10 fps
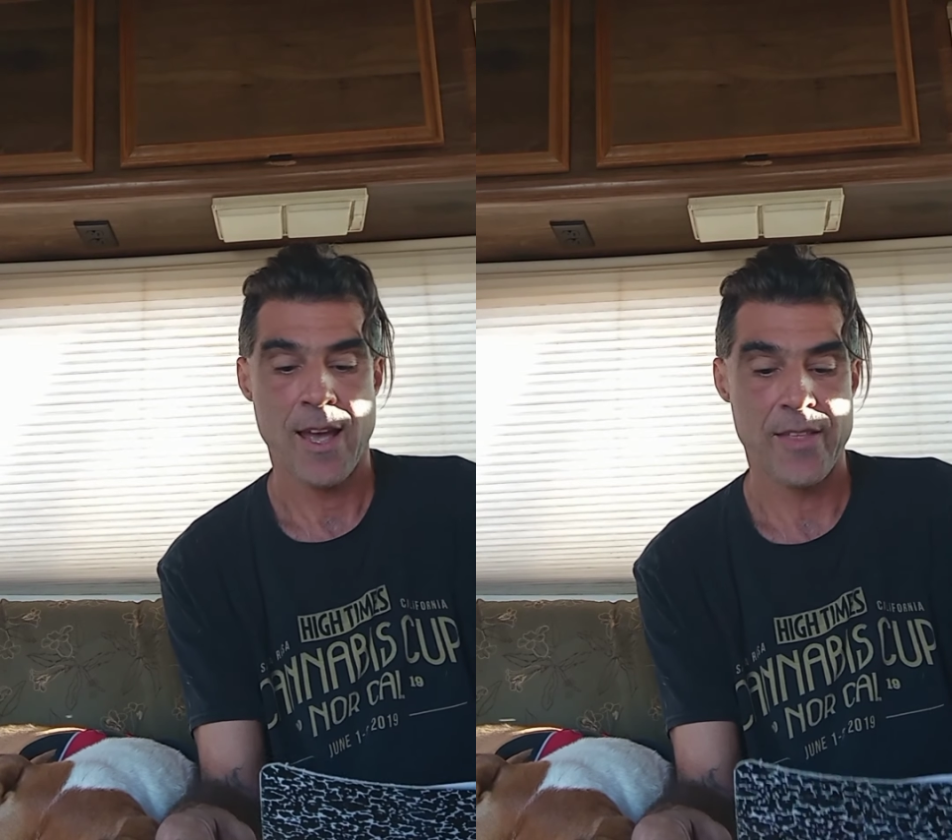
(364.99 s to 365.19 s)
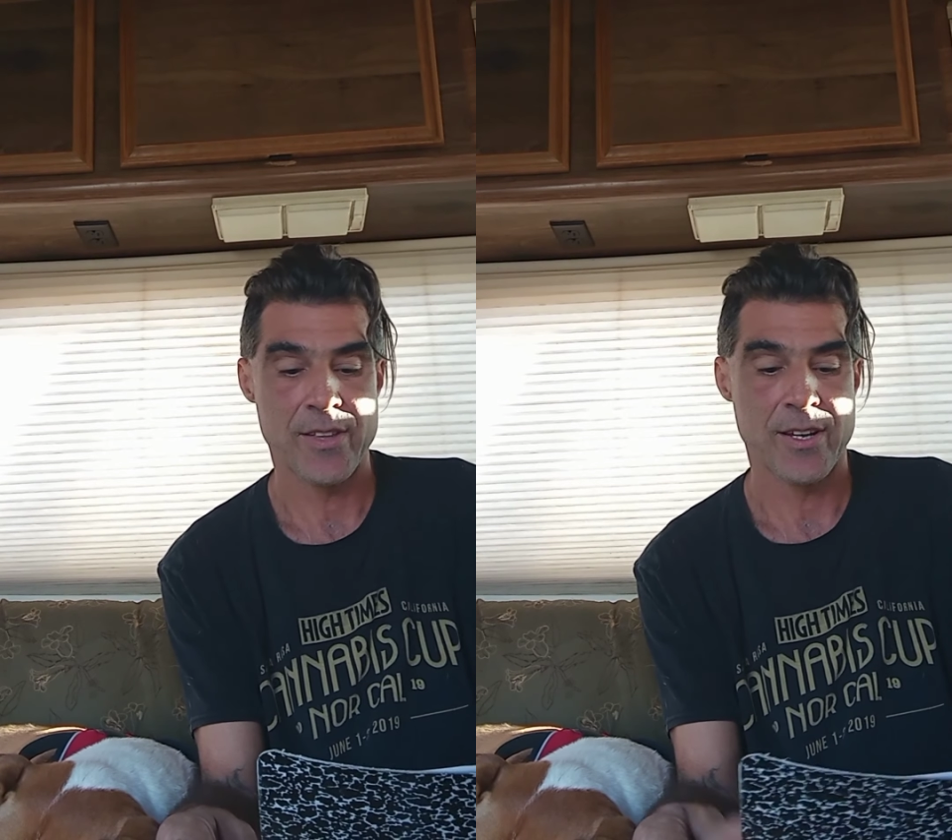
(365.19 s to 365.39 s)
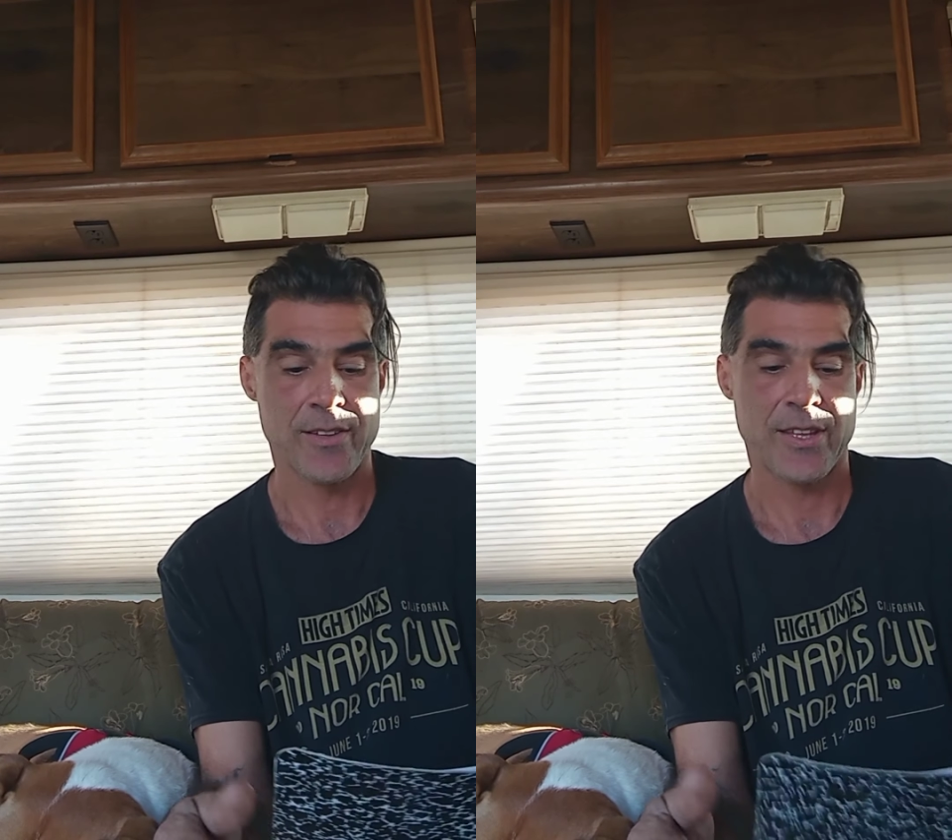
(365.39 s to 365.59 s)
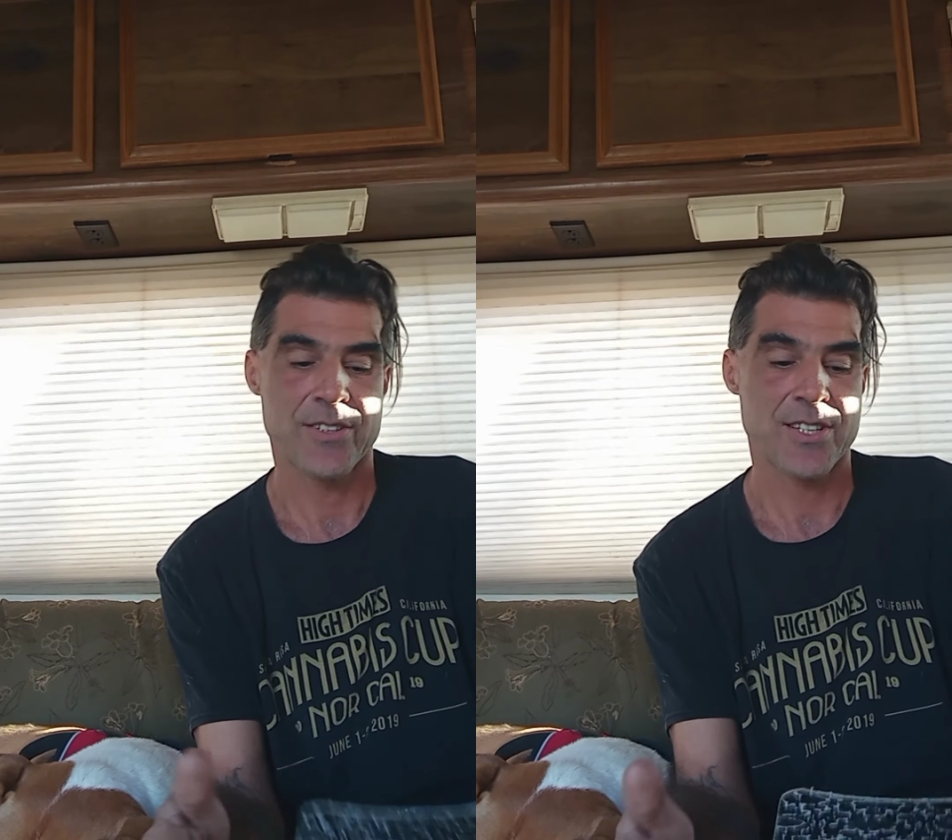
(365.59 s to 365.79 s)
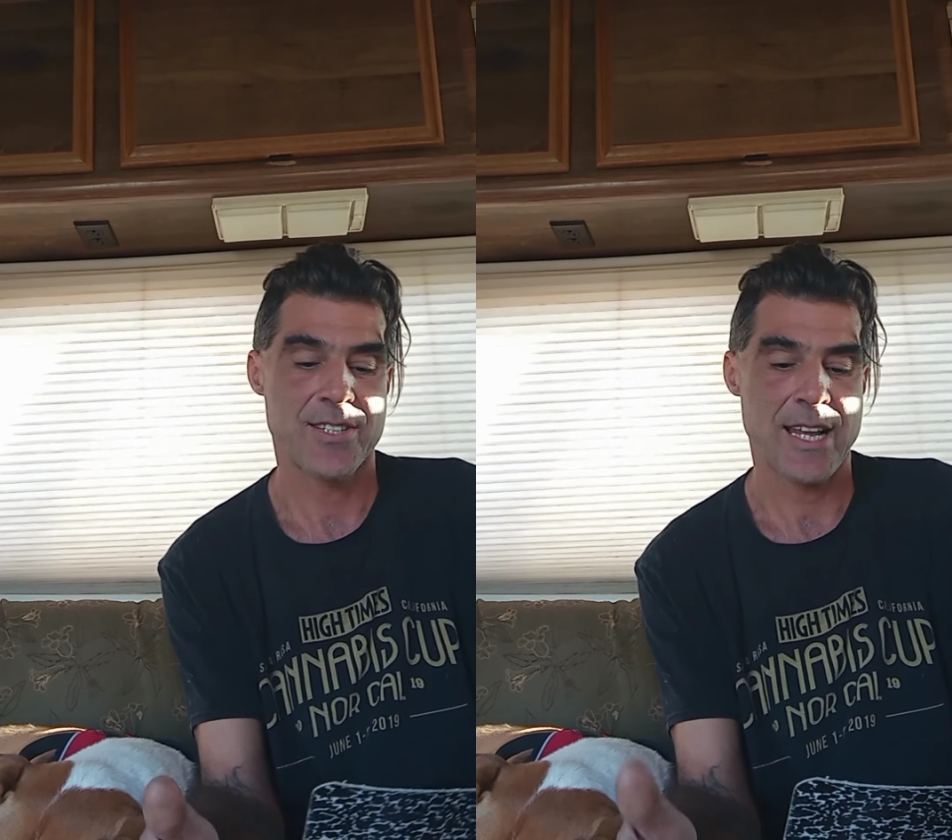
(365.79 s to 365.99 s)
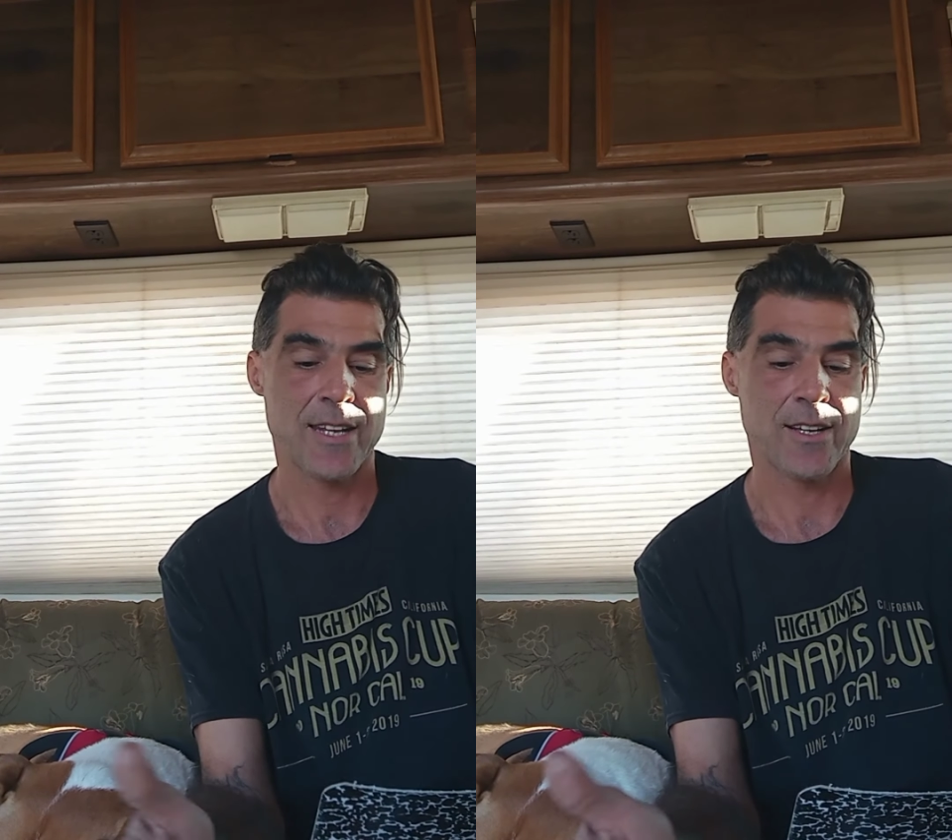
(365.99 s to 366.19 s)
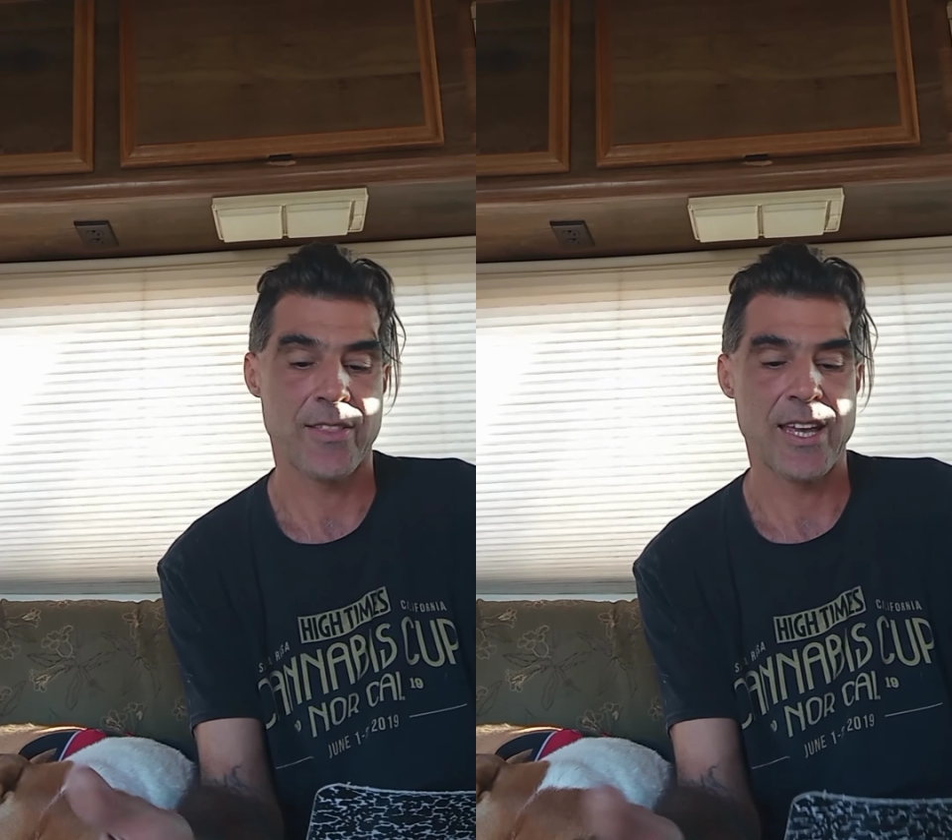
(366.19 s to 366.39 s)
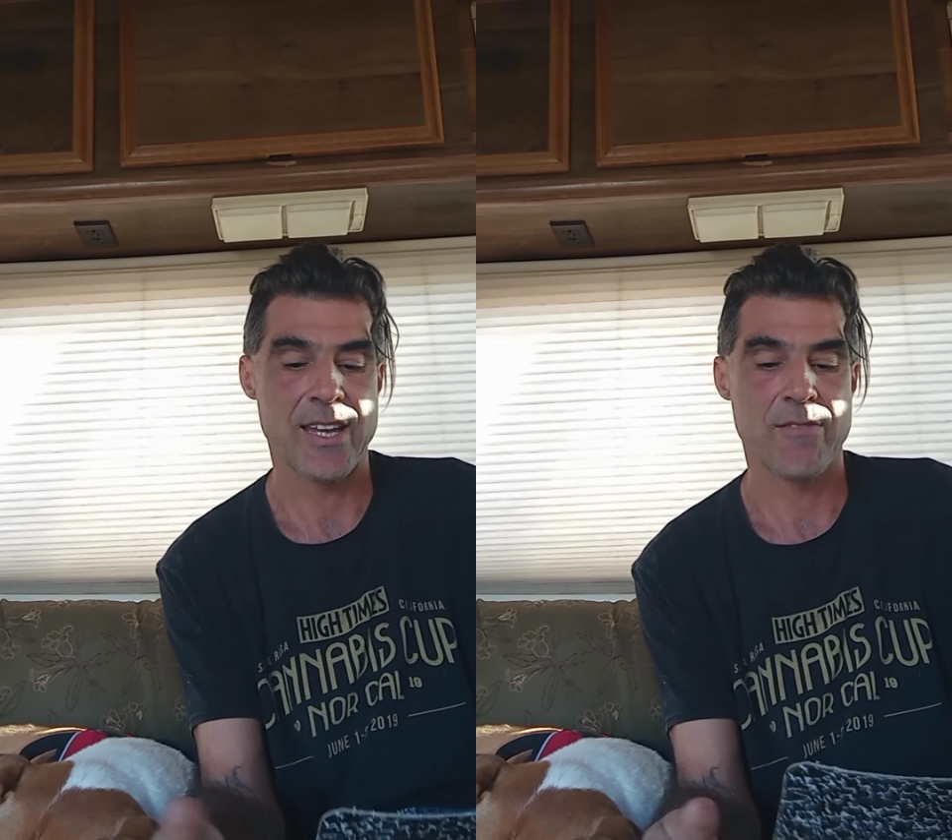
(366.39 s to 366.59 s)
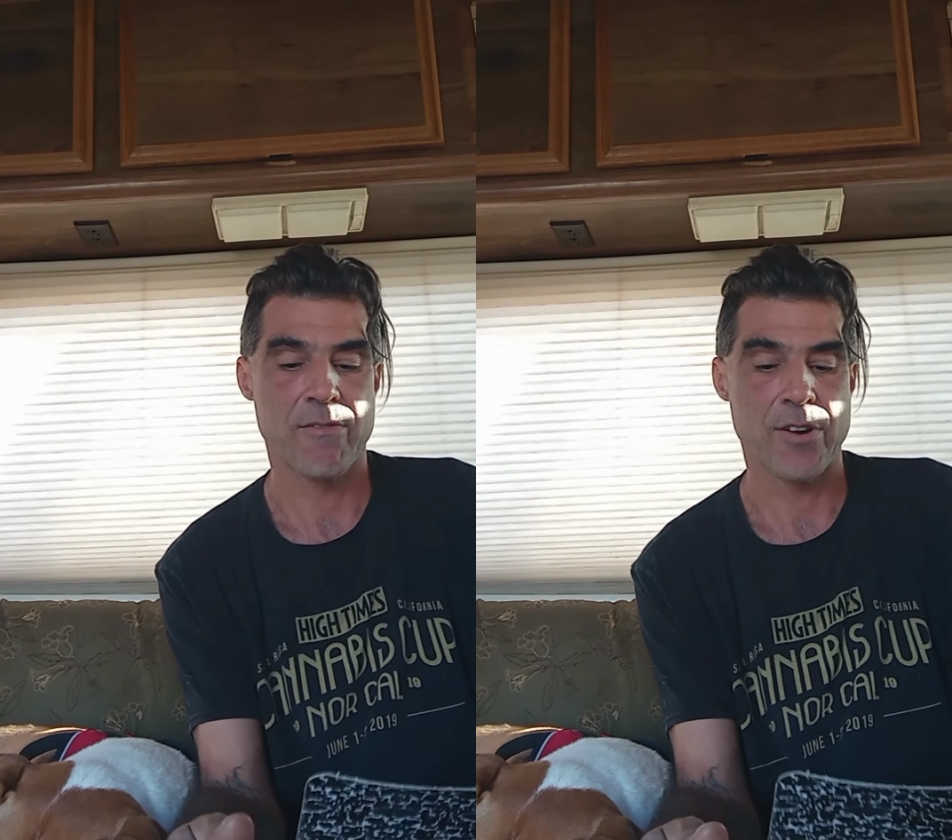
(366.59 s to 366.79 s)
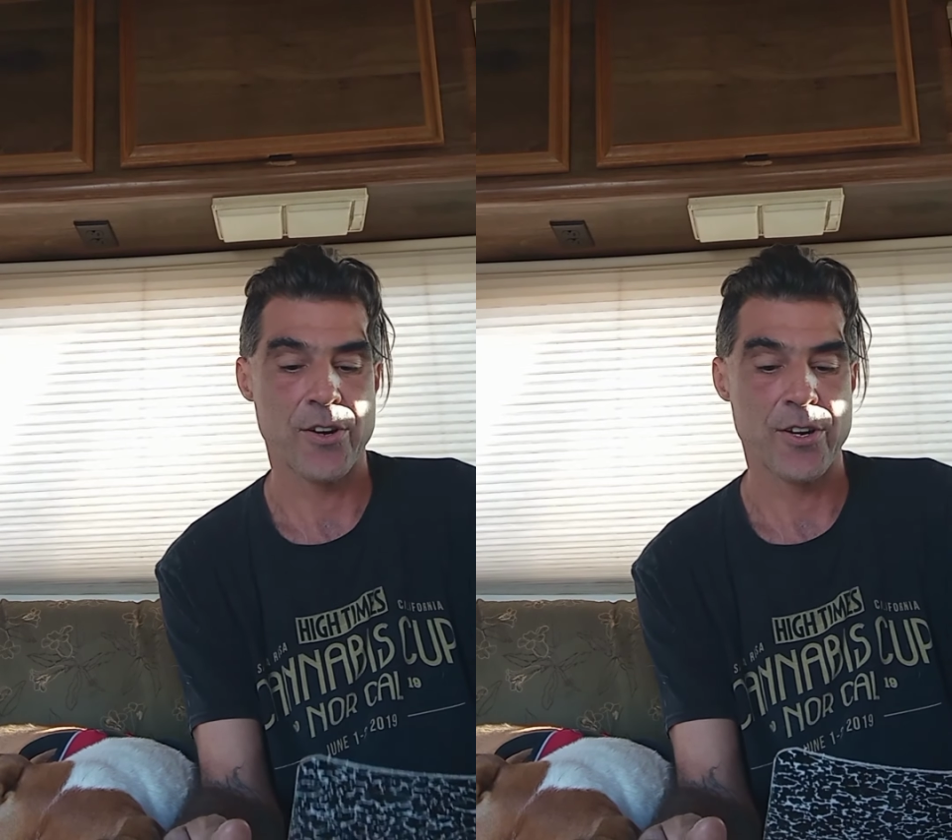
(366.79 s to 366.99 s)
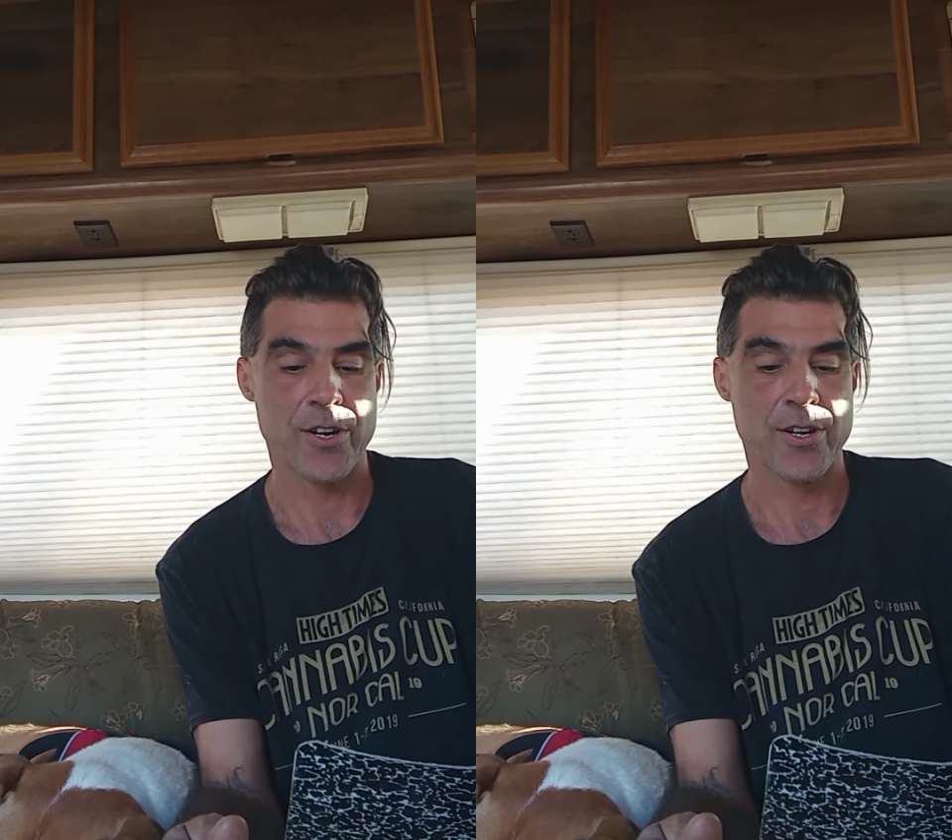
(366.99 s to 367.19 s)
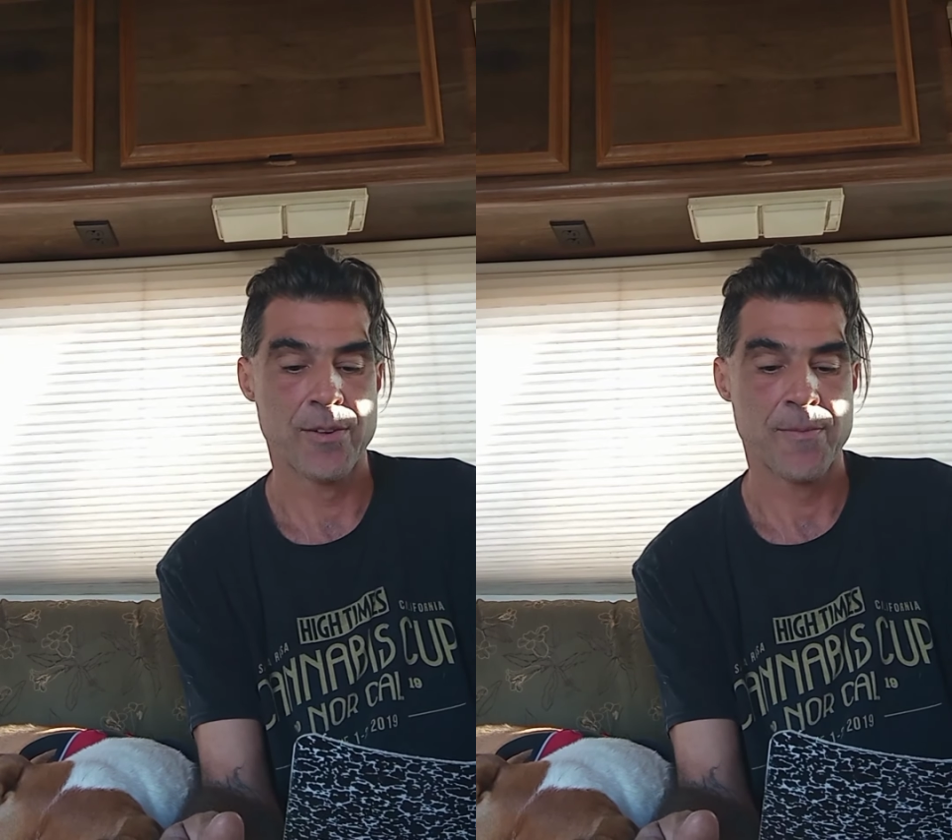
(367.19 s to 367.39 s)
And there's a setting on the inverter